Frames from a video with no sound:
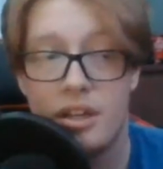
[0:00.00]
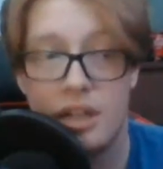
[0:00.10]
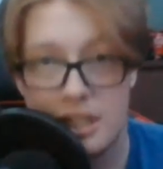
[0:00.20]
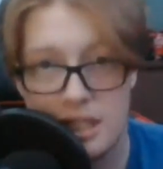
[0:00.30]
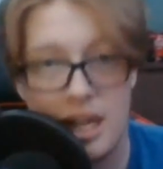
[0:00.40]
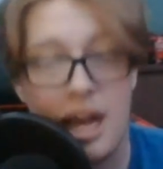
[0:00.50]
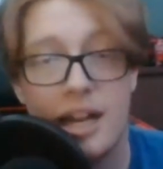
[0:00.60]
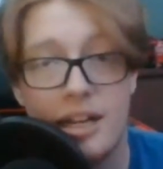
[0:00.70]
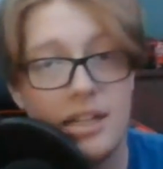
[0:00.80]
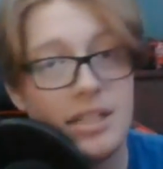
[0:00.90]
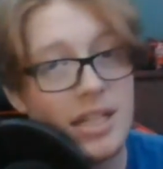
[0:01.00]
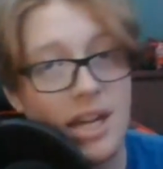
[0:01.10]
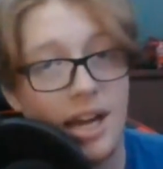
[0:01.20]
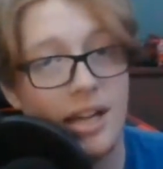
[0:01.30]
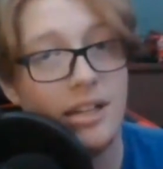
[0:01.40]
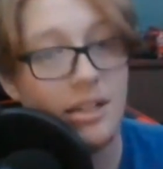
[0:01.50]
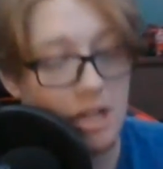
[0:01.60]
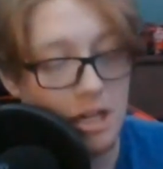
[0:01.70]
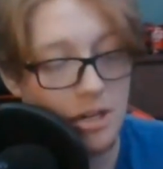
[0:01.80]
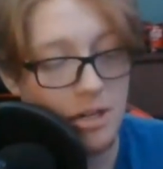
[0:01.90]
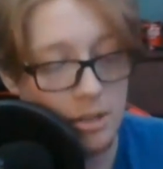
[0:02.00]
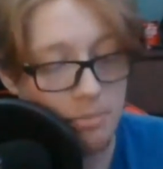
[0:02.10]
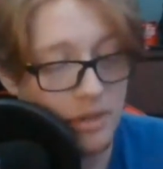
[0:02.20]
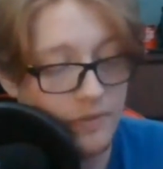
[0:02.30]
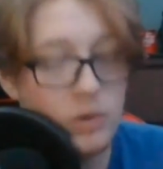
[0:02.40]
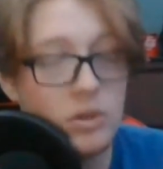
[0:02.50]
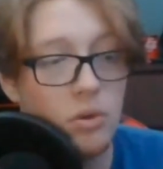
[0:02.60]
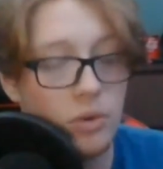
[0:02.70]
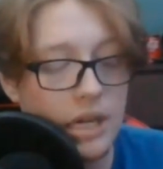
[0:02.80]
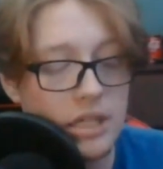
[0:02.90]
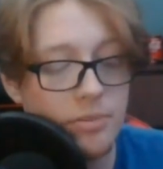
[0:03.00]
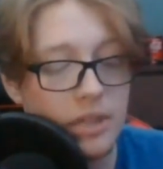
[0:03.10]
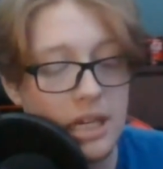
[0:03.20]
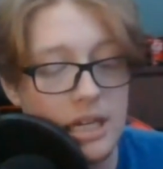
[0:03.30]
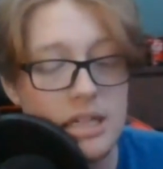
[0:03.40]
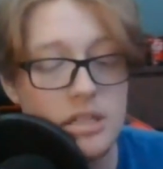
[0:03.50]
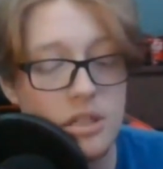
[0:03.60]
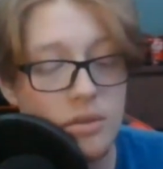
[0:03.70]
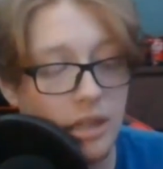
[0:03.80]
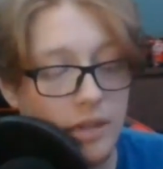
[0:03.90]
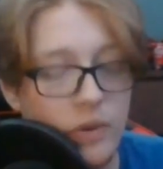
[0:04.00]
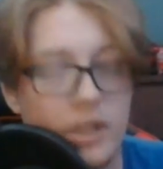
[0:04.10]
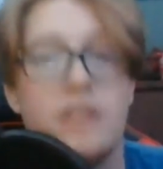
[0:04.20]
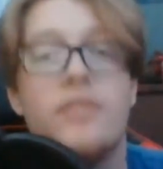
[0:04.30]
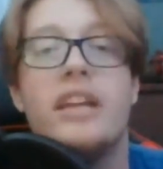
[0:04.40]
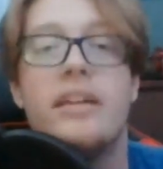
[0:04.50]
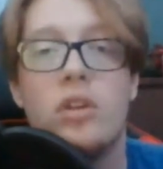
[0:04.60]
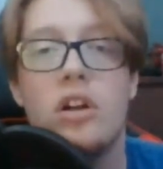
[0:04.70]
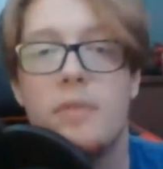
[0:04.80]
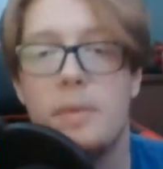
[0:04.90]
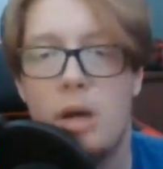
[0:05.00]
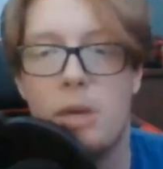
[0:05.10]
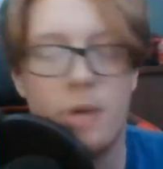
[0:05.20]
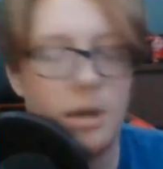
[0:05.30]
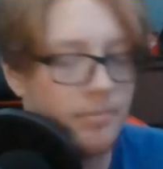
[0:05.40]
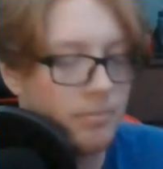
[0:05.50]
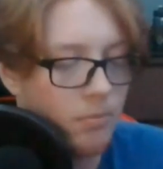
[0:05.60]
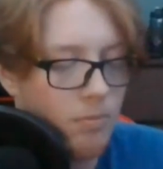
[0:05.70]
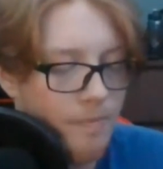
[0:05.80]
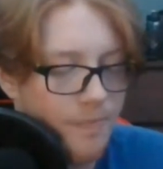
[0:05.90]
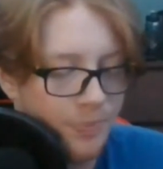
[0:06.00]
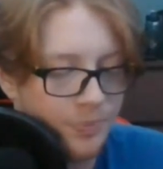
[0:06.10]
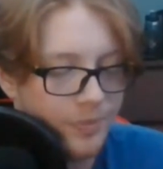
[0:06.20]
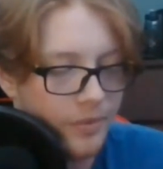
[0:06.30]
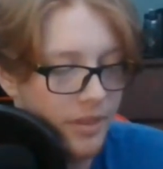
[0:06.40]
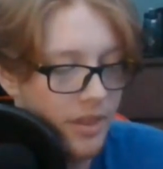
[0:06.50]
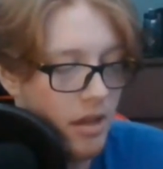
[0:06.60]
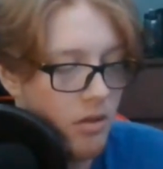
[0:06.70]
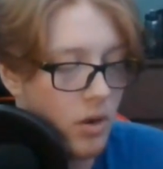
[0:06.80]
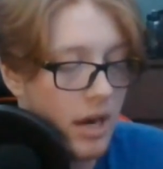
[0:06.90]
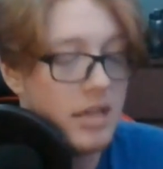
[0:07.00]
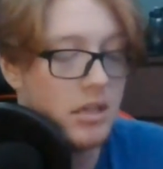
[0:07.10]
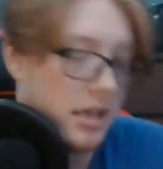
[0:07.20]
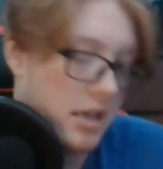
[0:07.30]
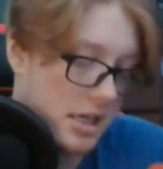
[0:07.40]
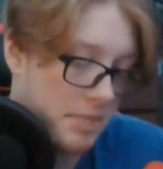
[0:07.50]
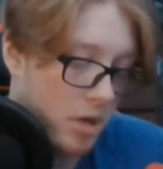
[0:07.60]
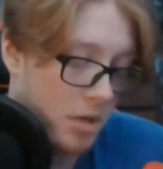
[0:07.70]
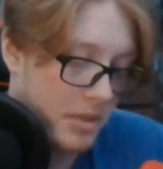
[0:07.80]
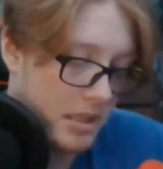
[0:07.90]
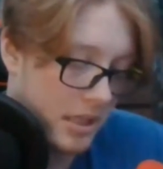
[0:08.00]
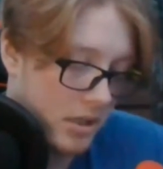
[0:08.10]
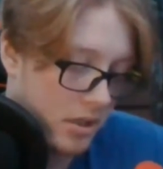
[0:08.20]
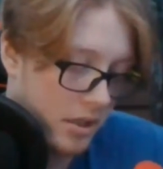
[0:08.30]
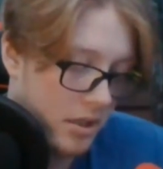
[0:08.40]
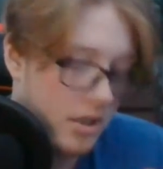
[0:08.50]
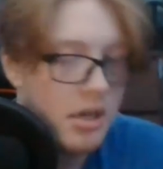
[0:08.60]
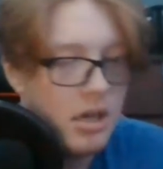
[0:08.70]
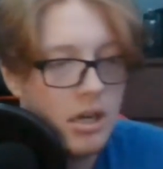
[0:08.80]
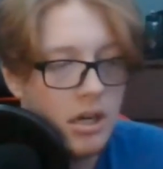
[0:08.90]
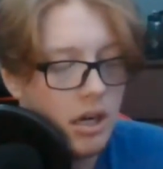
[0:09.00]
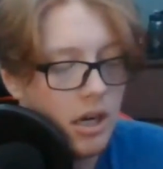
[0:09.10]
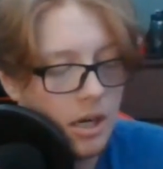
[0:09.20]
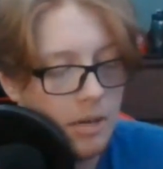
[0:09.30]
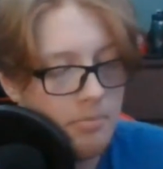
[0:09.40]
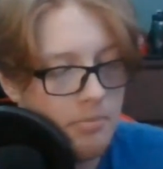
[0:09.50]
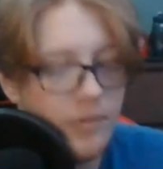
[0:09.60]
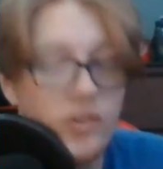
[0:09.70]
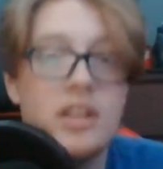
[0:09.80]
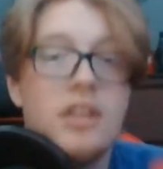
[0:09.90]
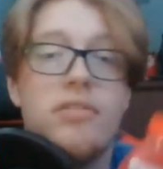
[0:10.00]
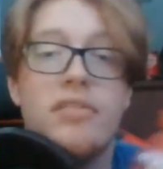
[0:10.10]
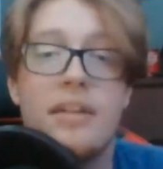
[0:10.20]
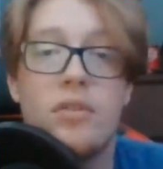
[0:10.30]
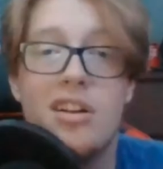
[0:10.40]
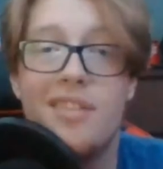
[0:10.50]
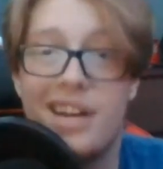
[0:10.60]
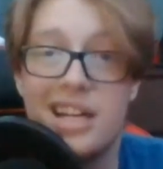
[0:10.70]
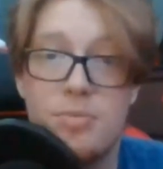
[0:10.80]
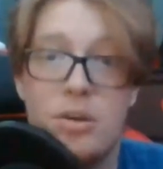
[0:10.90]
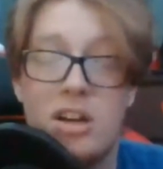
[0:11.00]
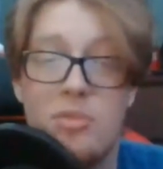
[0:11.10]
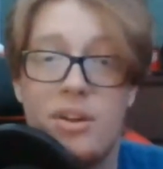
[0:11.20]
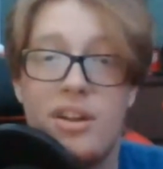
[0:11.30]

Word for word: it's a 9. It's a 9. But if you don't like something that has, like, if you like the flavor of a bomb pop, or an ice pop as they call it, um, if you like the flavor of an ice pop,